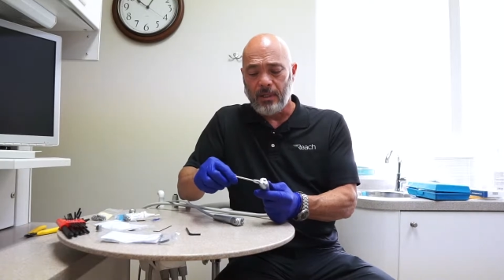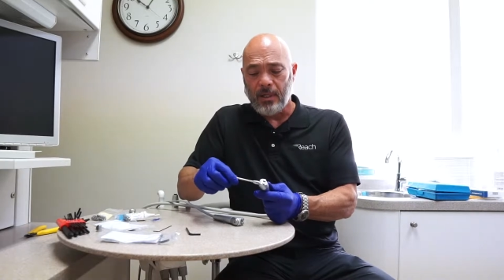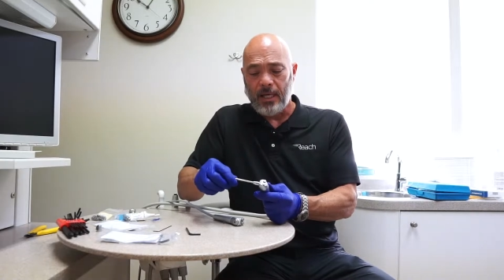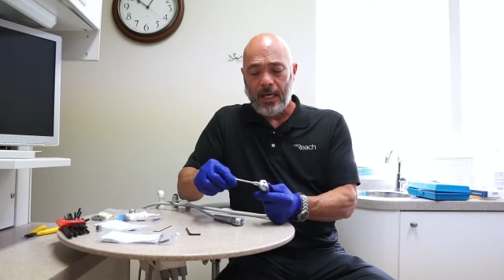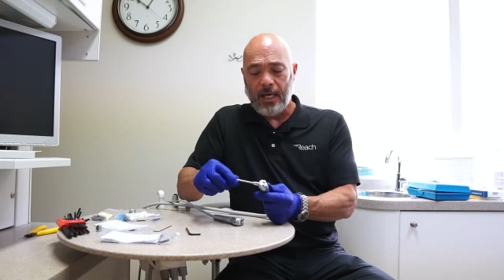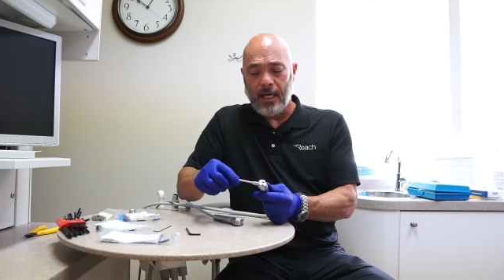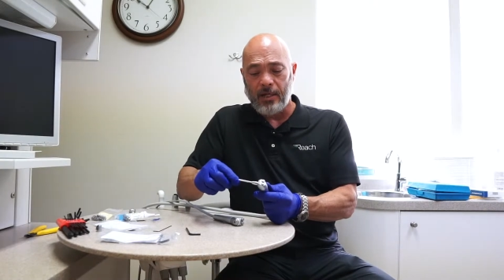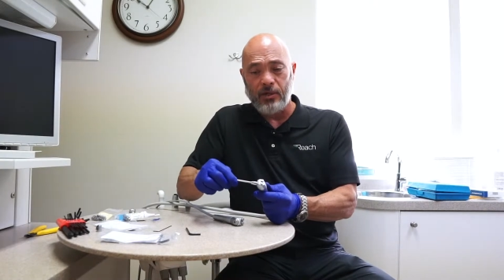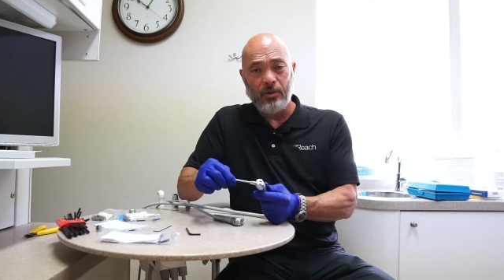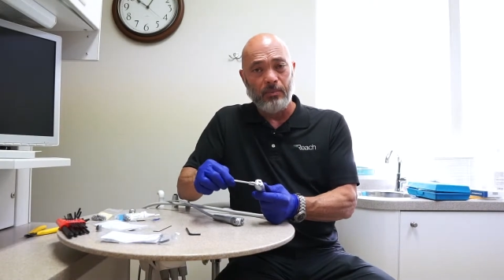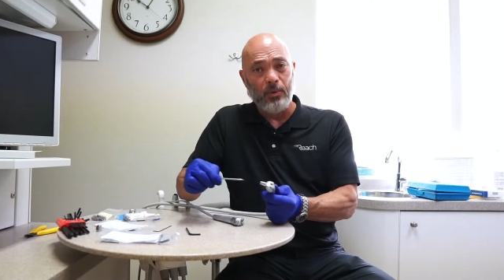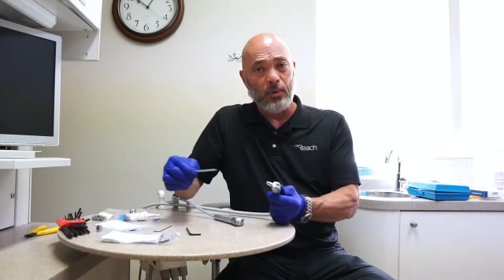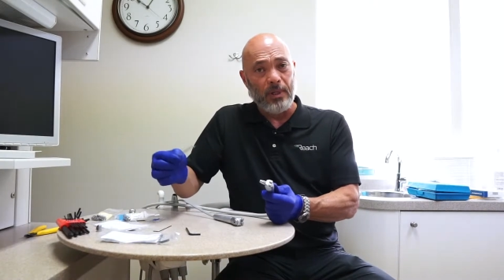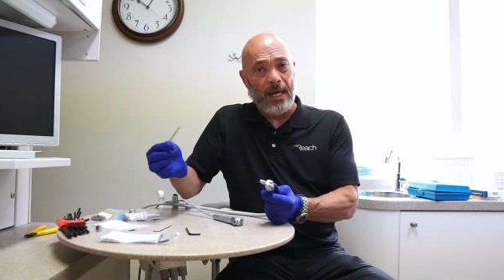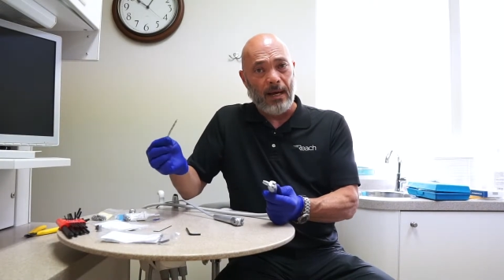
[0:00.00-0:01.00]
and you
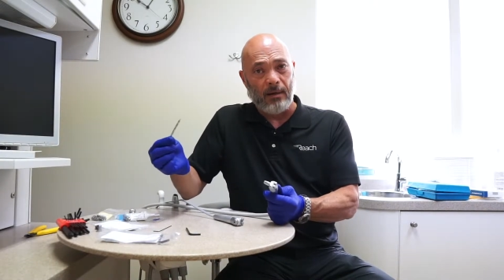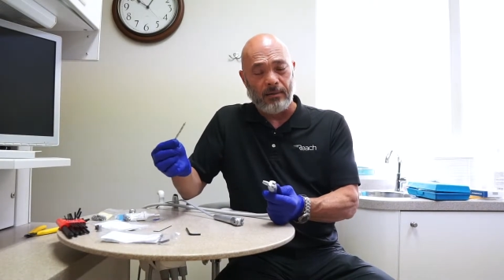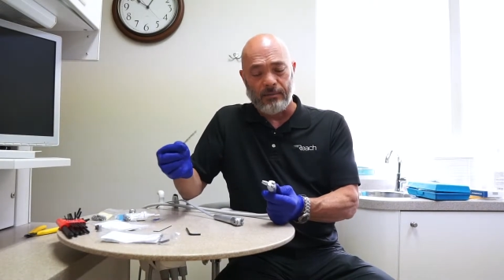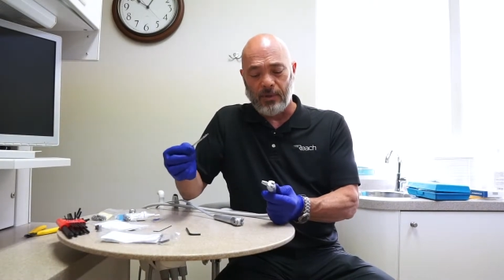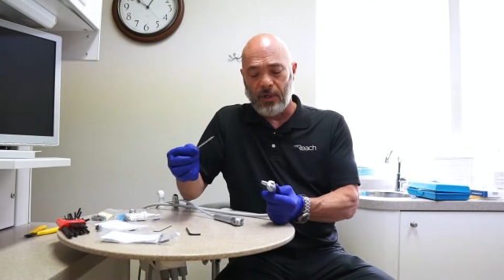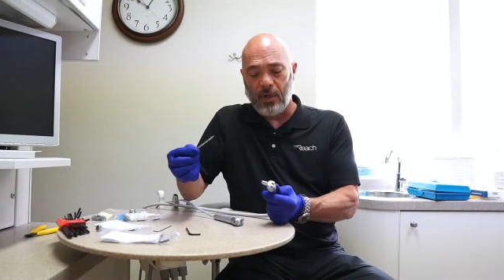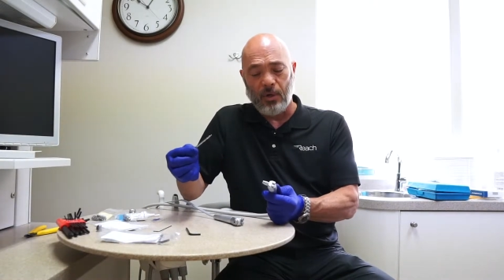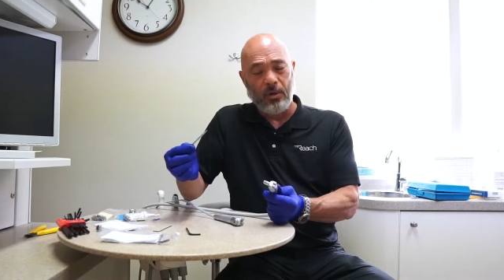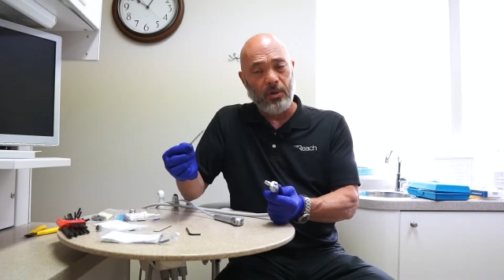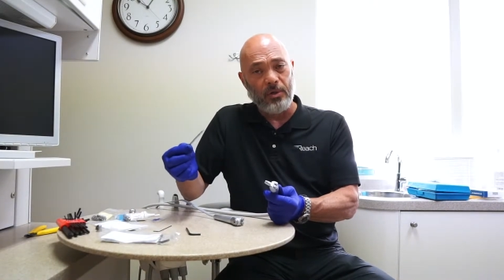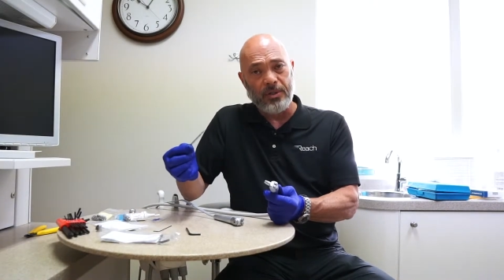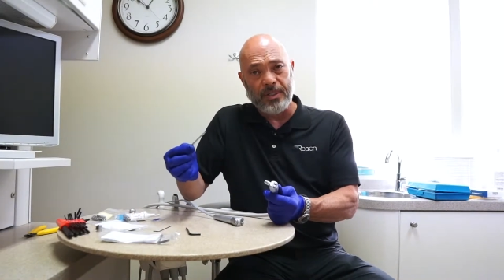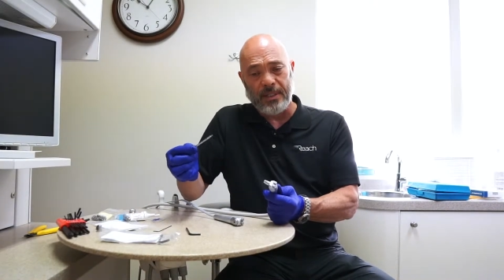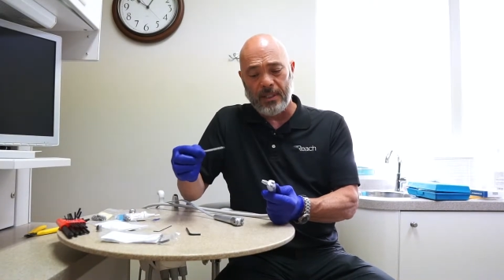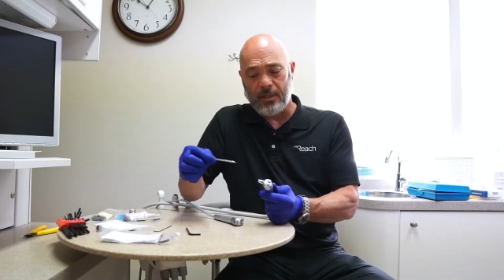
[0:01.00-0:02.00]
pull out. No
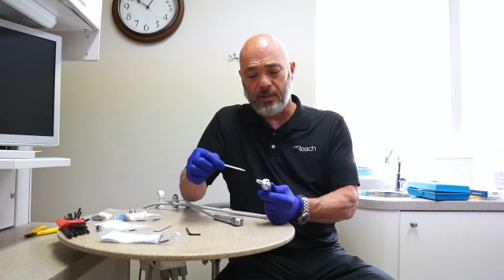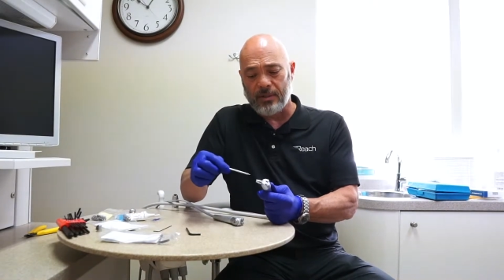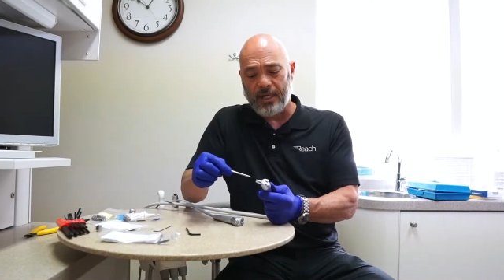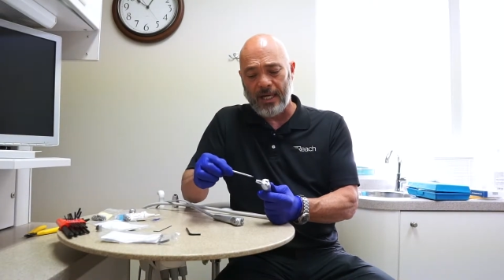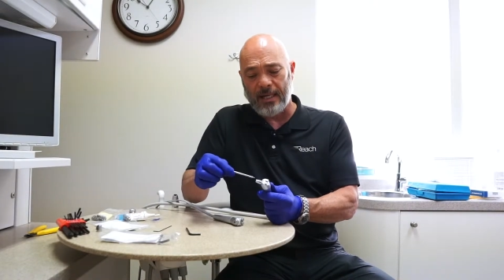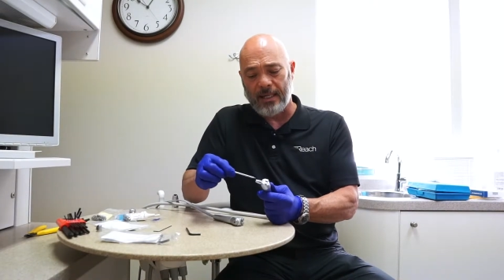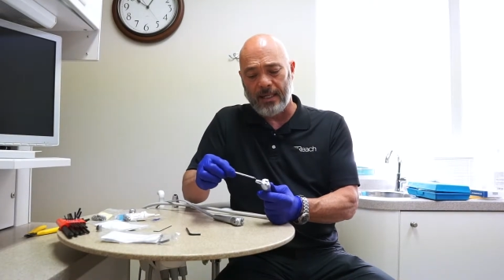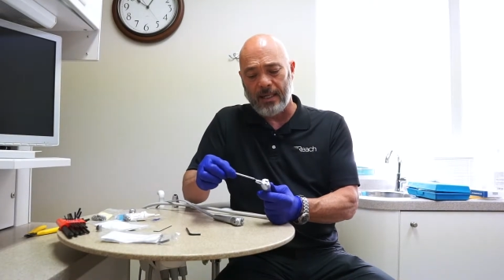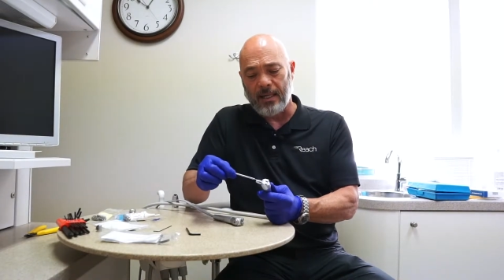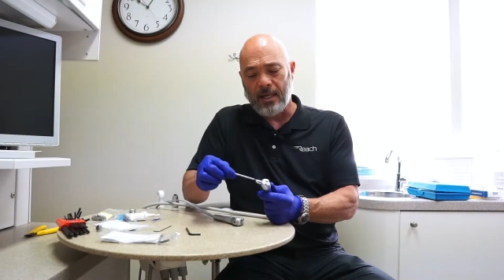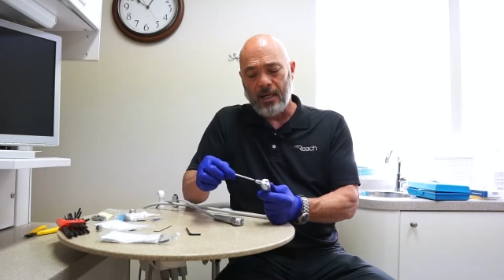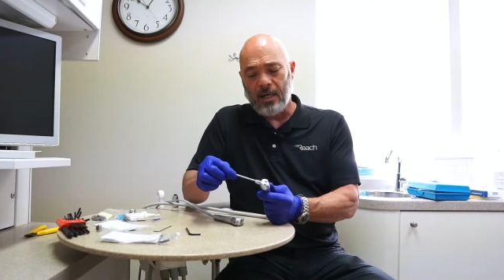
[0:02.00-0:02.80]
loosening or tightening.